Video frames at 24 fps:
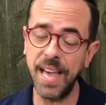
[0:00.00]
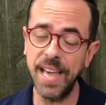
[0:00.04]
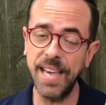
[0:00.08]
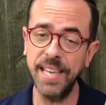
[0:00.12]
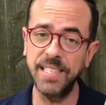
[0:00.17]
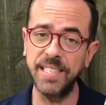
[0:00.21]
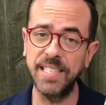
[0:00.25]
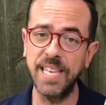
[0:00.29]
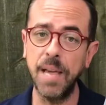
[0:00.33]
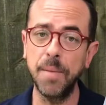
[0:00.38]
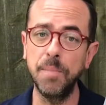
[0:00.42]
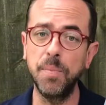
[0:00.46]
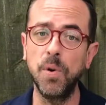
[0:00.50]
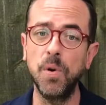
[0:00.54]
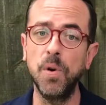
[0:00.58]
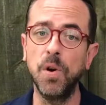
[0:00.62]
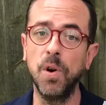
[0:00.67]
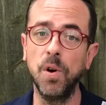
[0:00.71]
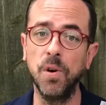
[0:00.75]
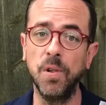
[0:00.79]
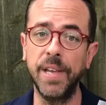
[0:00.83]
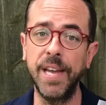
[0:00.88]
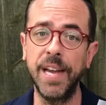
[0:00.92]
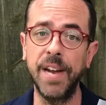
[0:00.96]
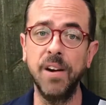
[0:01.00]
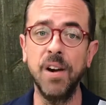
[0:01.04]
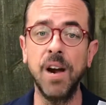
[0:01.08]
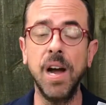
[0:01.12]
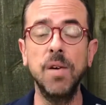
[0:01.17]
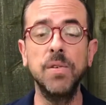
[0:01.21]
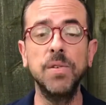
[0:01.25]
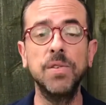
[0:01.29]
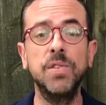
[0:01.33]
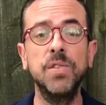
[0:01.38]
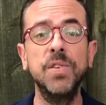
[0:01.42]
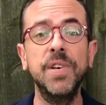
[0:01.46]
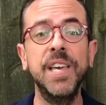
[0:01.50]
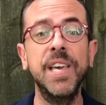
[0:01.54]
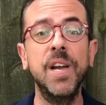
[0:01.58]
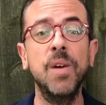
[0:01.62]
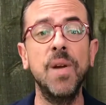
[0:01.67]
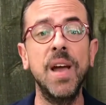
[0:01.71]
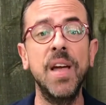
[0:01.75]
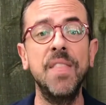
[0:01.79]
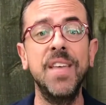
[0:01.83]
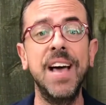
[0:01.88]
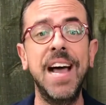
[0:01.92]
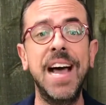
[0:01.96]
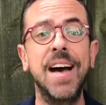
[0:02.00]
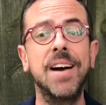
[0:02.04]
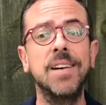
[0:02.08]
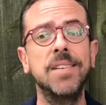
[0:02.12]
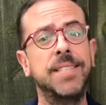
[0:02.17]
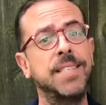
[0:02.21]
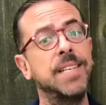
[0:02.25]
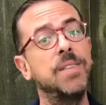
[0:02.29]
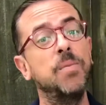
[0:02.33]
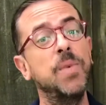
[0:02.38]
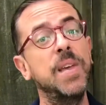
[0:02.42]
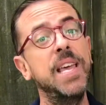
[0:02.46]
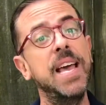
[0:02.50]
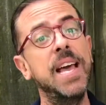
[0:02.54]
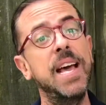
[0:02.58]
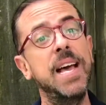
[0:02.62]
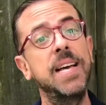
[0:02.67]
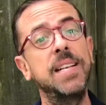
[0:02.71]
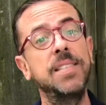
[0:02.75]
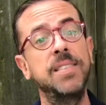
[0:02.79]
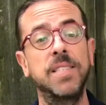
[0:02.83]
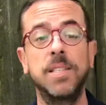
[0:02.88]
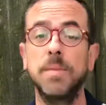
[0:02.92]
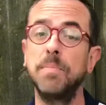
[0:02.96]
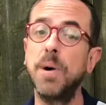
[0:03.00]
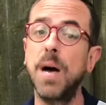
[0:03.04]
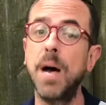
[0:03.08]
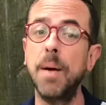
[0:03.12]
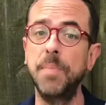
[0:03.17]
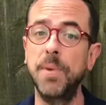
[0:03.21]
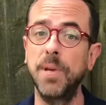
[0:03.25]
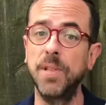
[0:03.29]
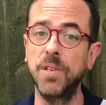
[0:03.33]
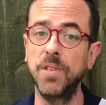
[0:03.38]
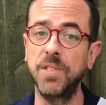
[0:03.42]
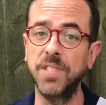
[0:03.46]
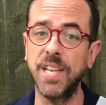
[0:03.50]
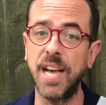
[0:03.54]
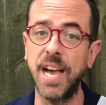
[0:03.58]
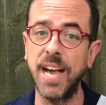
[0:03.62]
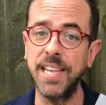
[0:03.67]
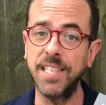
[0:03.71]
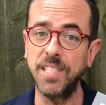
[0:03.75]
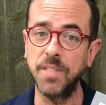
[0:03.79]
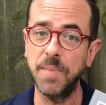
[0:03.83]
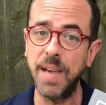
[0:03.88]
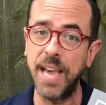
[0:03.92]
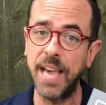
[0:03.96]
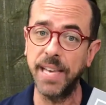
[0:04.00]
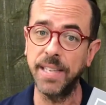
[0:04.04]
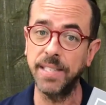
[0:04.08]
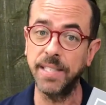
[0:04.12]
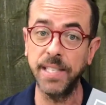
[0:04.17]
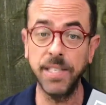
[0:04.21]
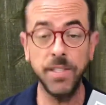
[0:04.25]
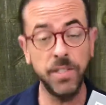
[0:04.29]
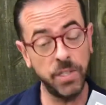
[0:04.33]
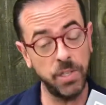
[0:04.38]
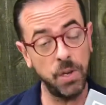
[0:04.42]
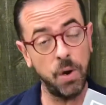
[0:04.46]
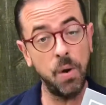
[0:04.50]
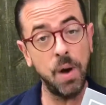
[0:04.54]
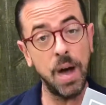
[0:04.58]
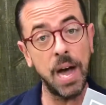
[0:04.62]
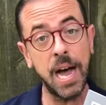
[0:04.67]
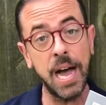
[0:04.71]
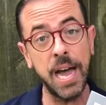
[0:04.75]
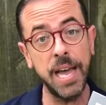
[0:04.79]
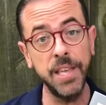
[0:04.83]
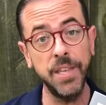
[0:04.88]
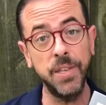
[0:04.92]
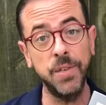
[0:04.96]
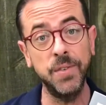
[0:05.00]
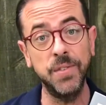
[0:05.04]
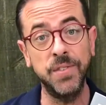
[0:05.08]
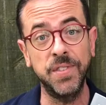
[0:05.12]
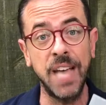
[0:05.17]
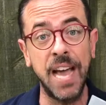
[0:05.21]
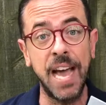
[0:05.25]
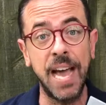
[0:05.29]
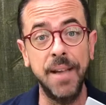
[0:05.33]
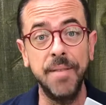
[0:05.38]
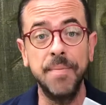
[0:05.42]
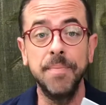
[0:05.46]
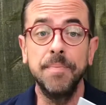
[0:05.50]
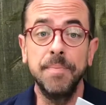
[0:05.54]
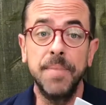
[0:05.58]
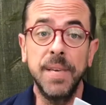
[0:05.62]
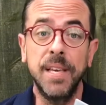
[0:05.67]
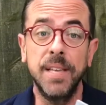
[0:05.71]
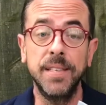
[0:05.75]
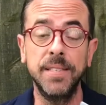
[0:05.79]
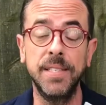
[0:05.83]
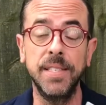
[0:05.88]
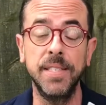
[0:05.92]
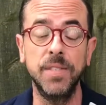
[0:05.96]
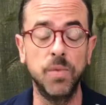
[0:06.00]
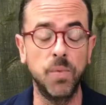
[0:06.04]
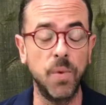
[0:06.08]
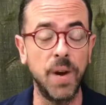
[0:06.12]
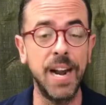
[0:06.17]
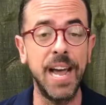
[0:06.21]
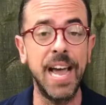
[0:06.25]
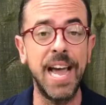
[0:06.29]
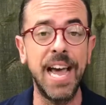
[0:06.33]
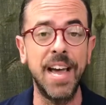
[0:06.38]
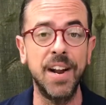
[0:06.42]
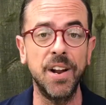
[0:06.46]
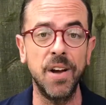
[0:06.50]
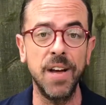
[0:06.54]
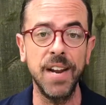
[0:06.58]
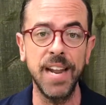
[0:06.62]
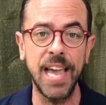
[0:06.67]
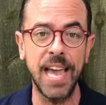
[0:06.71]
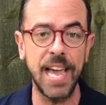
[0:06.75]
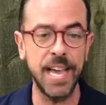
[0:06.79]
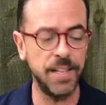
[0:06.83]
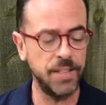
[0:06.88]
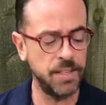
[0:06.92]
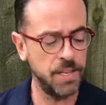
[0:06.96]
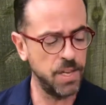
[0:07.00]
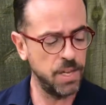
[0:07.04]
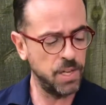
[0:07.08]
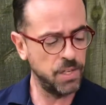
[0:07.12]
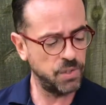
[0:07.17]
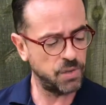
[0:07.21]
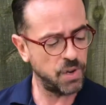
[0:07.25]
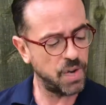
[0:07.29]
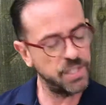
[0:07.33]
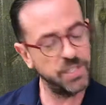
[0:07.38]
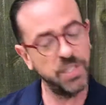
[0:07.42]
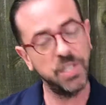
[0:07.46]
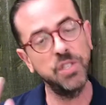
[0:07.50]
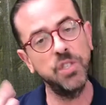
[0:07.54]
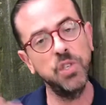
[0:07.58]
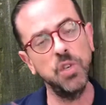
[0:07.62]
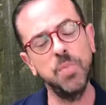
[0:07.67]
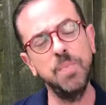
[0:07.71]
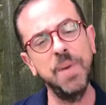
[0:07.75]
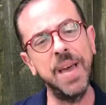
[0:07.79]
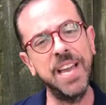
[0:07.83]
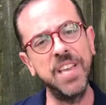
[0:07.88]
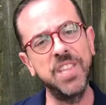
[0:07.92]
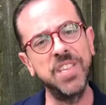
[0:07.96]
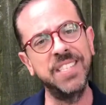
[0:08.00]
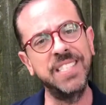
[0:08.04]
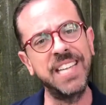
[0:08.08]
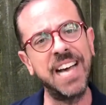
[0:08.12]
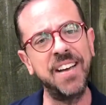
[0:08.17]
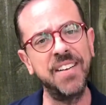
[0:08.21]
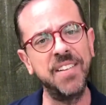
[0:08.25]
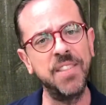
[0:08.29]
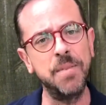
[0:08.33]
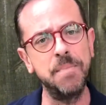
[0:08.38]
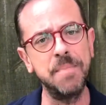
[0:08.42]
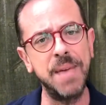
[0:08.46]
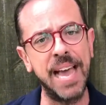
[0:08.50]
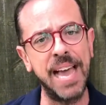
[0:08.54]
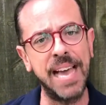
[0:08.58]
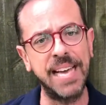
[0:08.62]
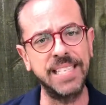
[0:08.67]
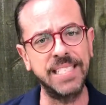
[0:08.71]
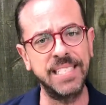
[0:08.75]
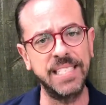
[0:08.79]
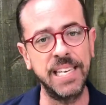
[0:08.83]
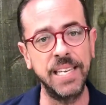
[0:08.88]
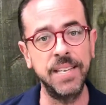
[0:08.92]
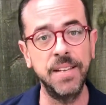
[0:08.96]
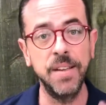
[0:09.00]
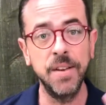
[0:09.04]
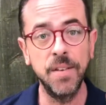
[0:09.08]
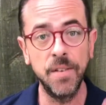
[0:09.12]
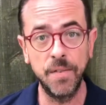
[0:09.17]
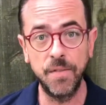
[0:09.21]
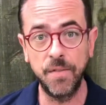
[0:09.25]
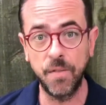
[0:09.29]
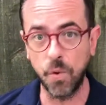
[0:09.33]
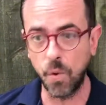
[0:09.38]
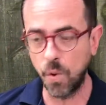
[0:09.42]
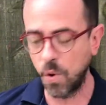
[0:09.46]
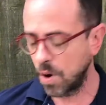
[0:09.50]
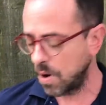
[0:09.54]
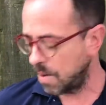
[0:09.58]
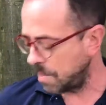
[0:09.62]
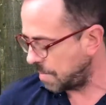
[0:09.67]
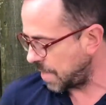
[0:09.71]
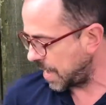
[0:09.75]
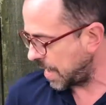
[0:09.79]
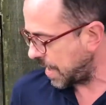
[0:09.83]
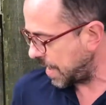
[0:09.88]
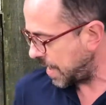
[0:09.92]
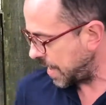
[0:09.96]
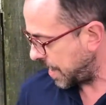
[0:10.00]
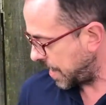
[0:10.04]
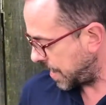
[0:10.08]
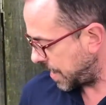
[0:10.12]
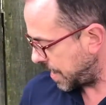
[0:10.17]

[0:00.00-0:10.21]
example earlier, I was looking around the house and we had some popular science magazines. So I used that because it's what I had on hand. So I took 2 pages out of the magazine for my